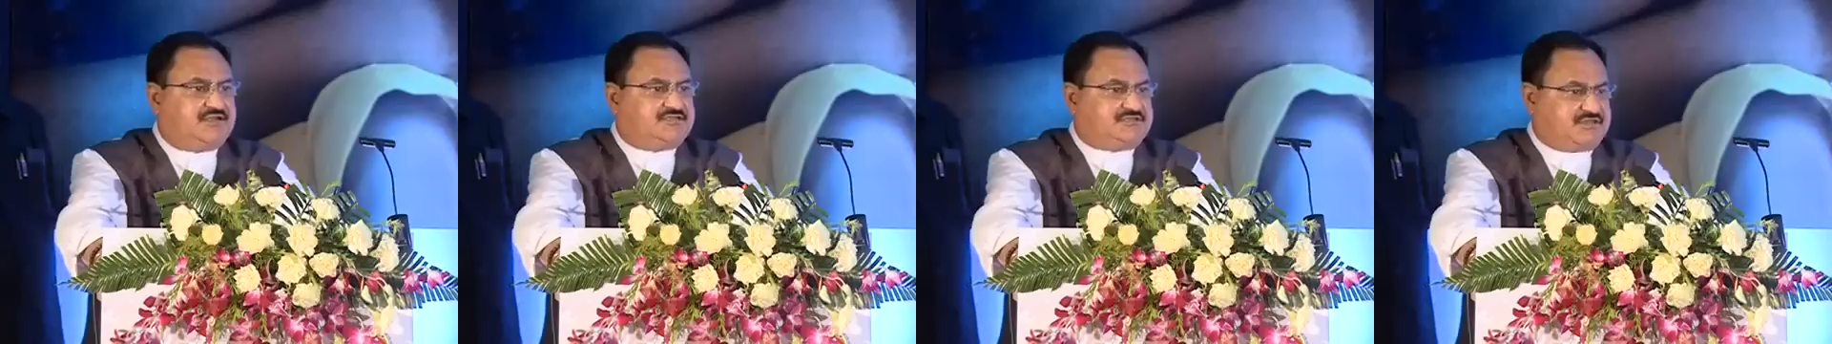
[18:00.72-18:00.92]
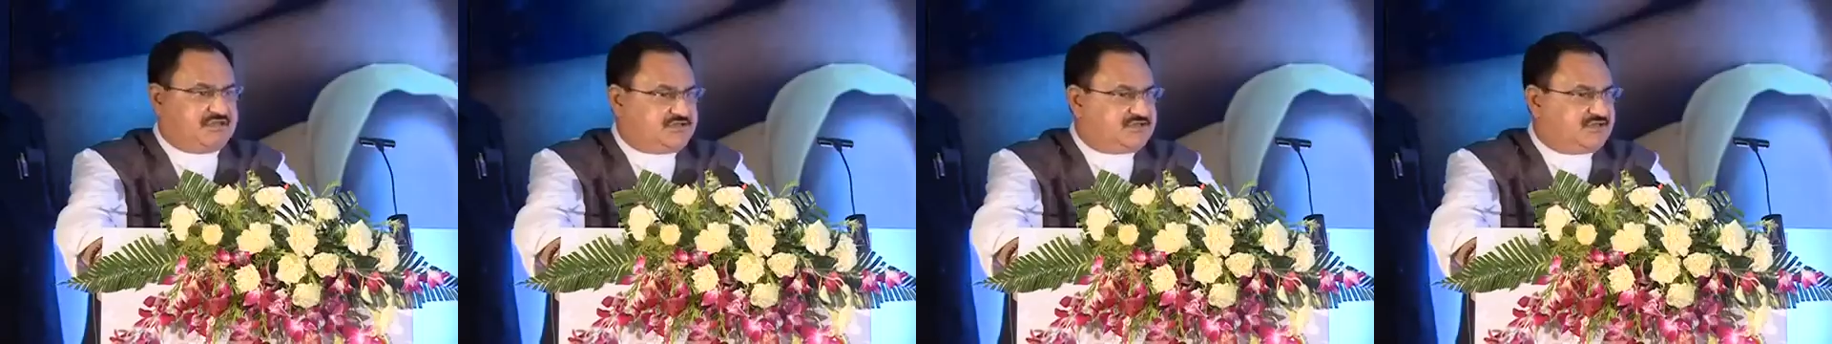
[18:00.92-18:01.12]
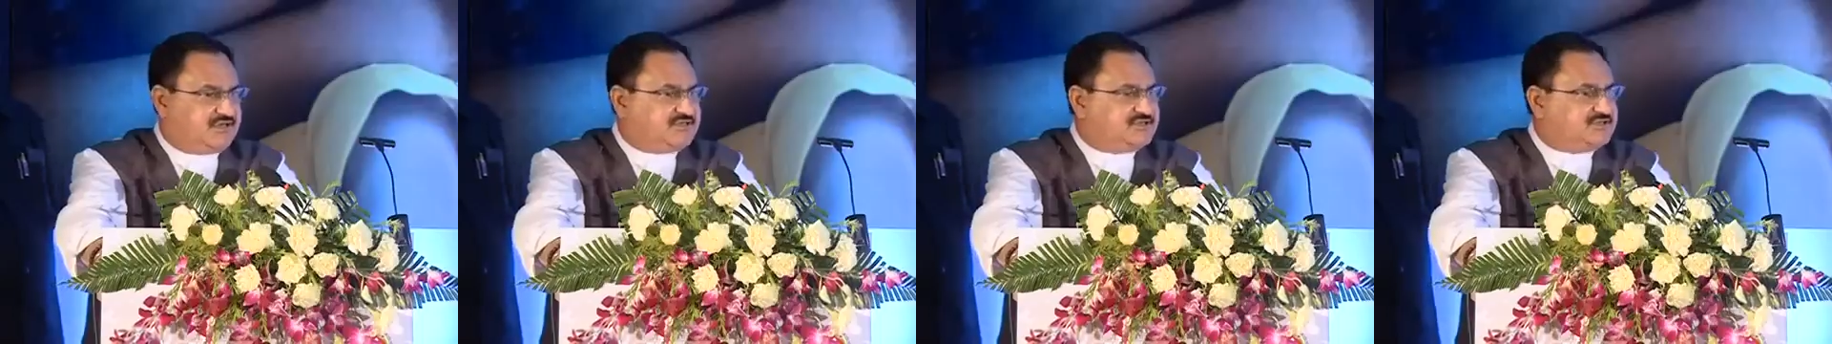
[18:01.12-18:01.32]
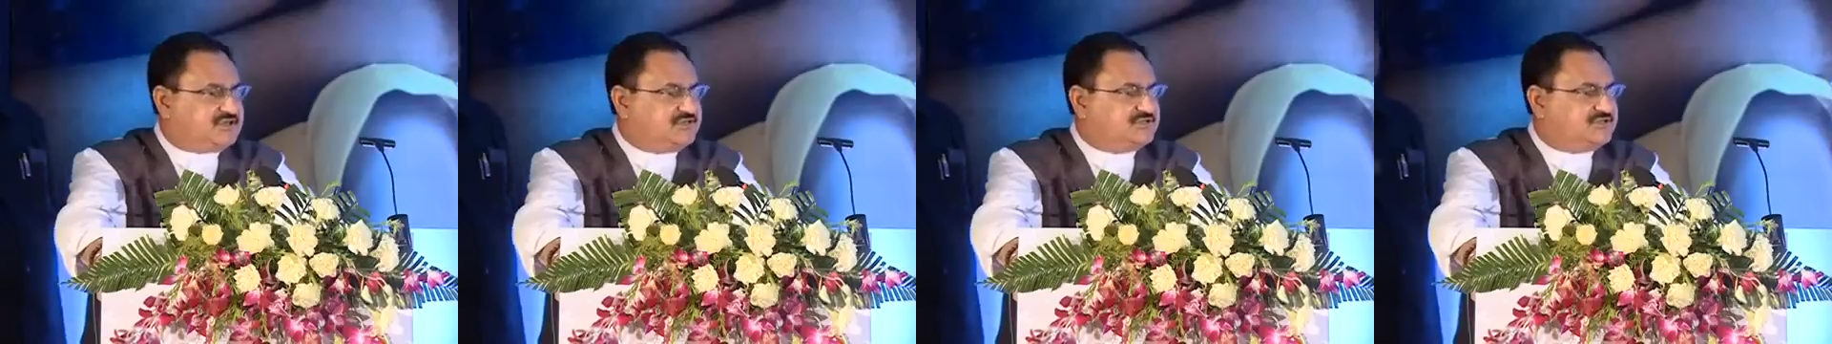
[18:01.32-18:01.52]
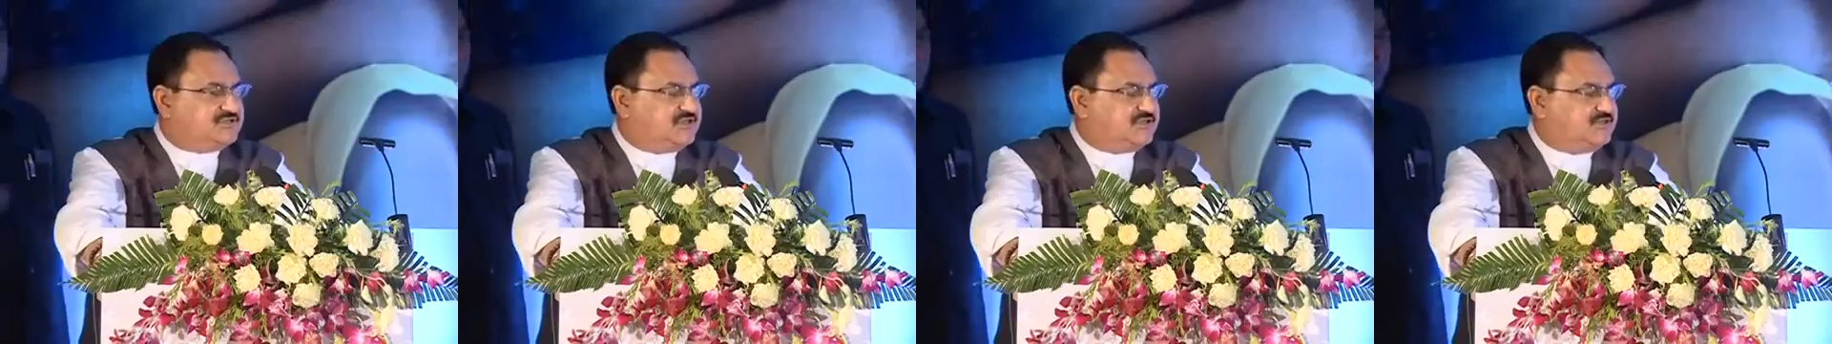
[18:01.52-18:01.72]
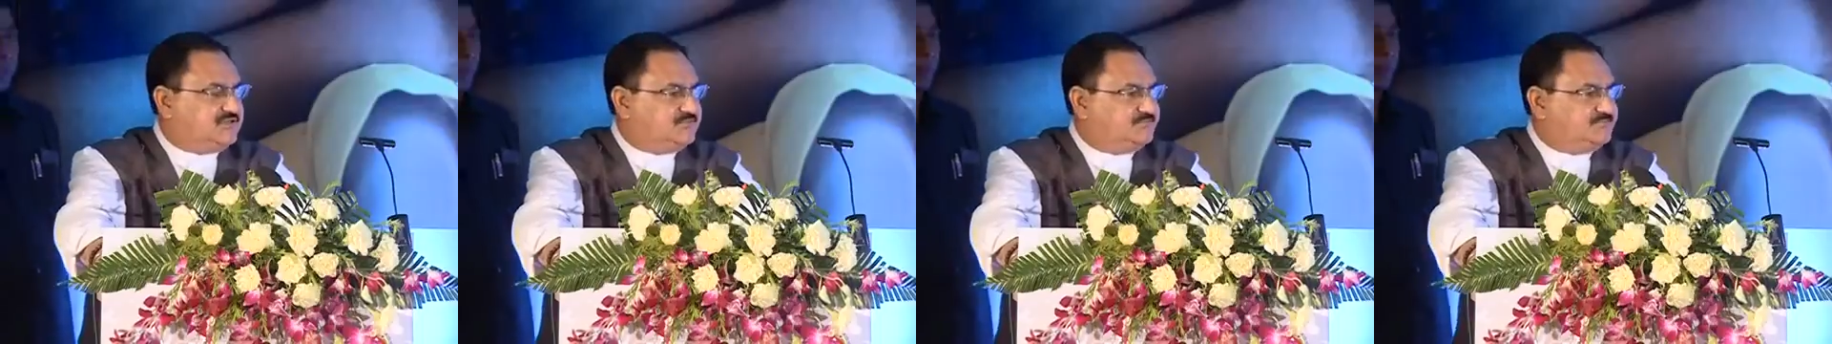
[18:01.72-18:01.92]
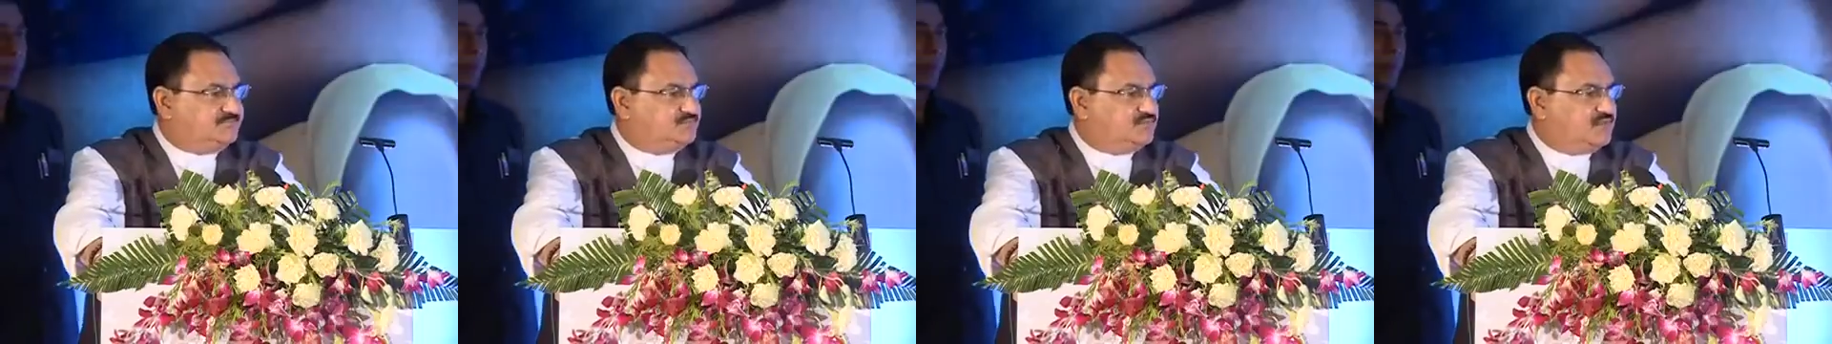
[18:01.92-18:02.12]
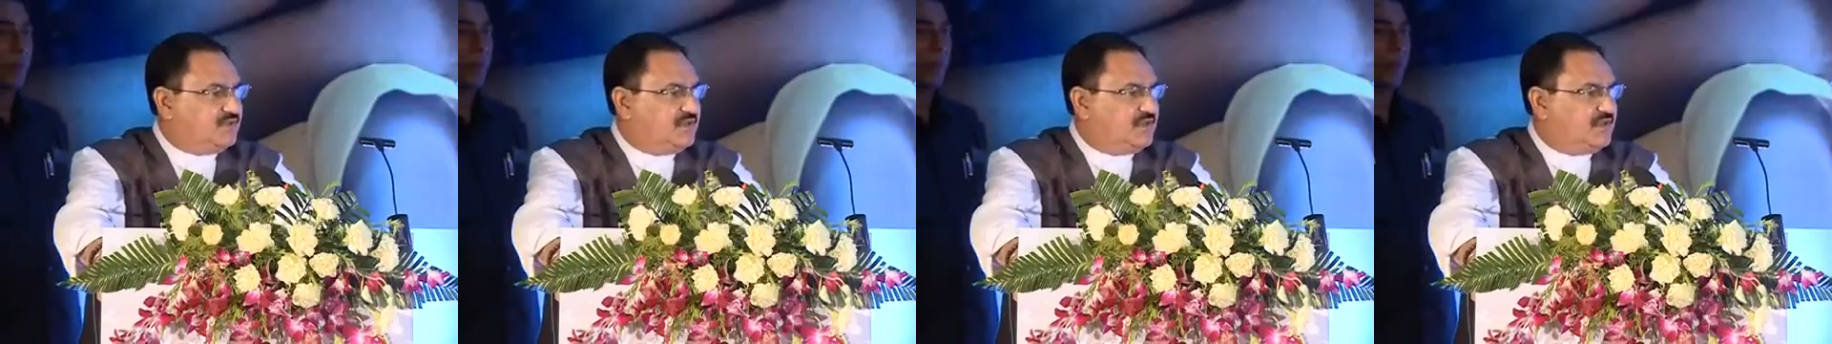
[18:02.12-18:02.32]
center is concerned,
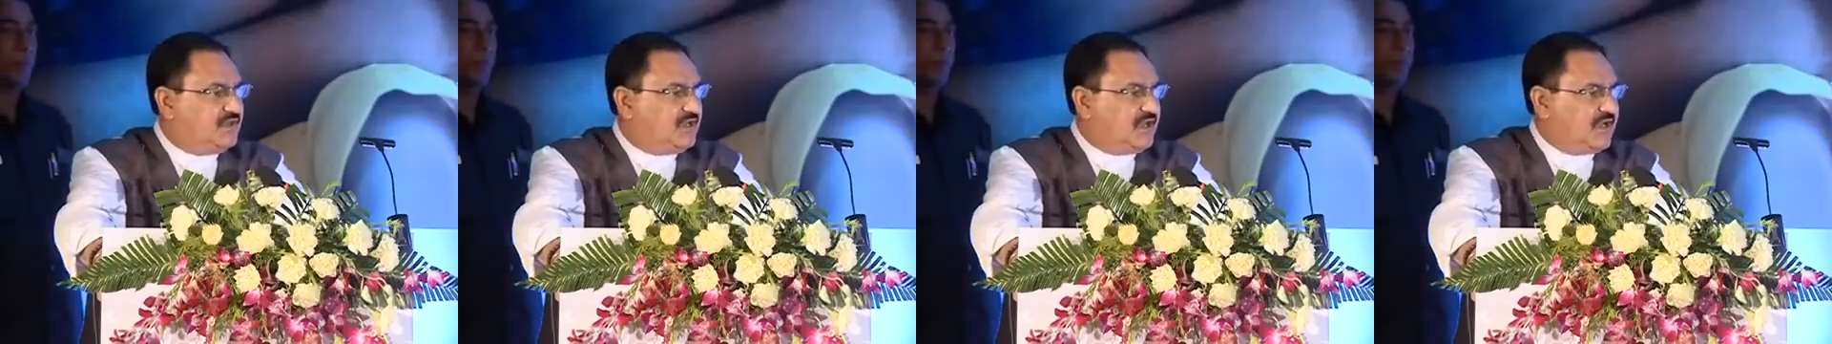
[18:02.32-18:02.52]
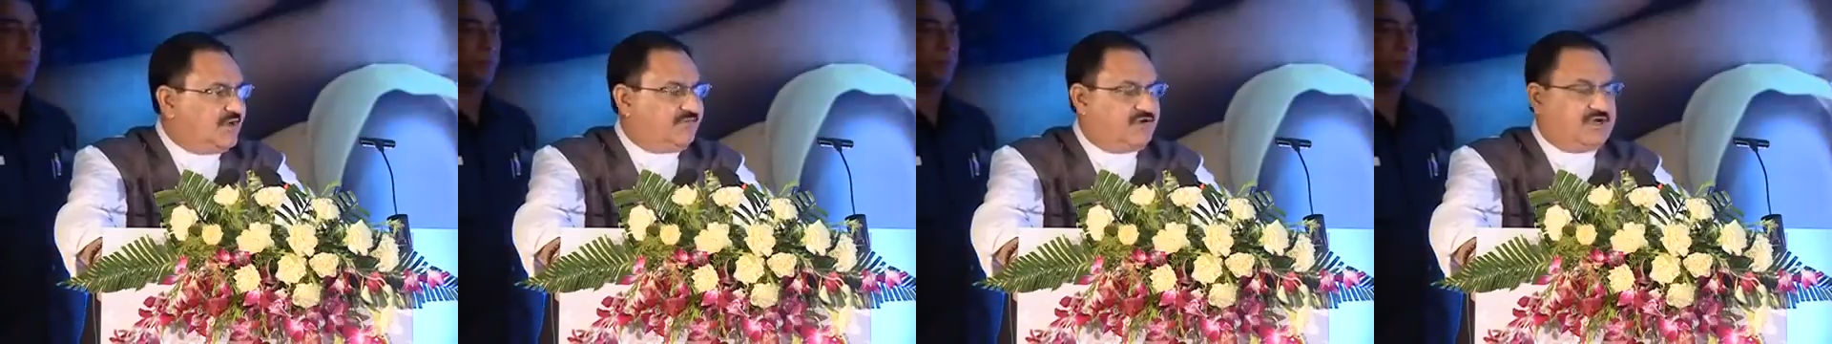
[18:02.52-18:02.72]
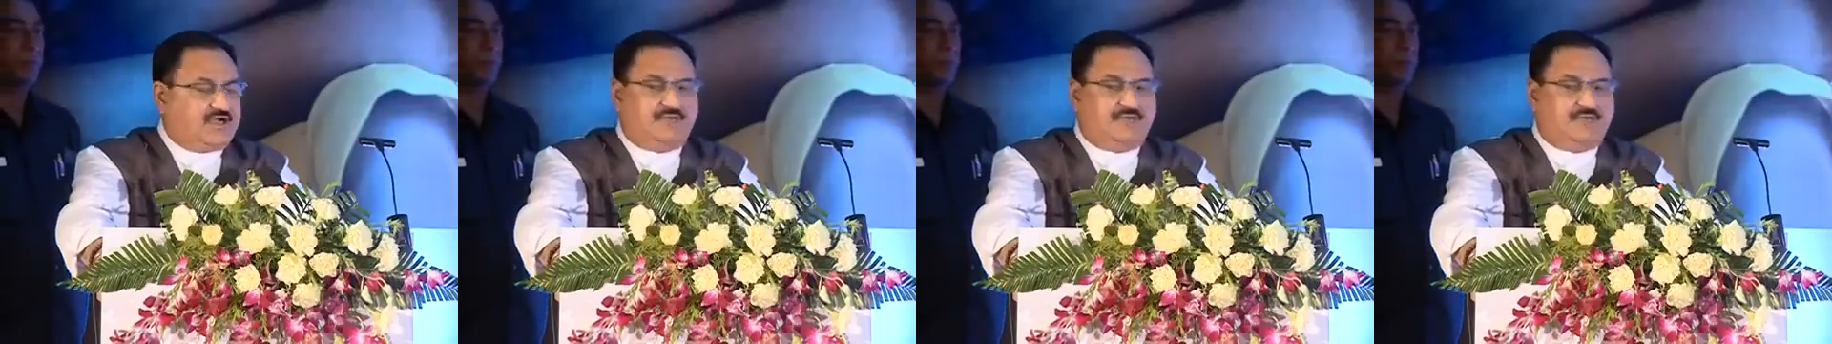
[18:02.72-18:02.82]
our